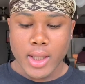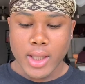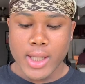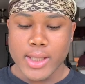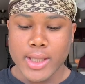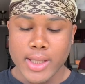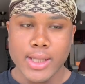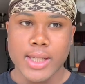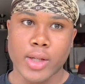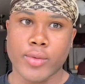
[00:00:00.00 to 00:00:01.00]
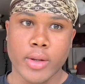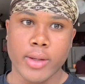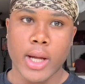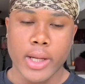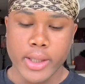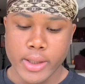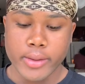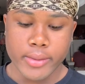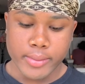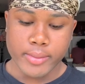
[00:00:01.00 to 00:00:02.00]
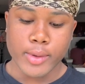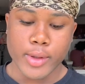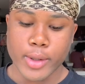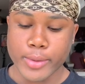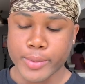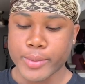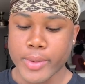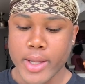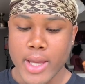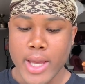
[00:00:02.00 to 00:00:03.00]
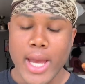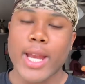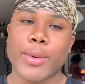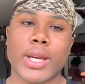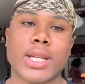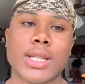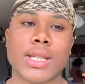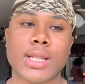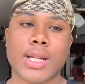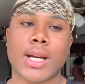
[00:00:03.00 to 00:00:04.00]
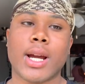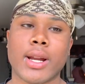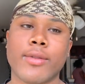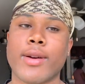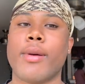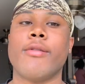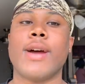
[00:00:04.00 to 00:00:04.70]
And I did this like around 9. So anyways, I couldn't find my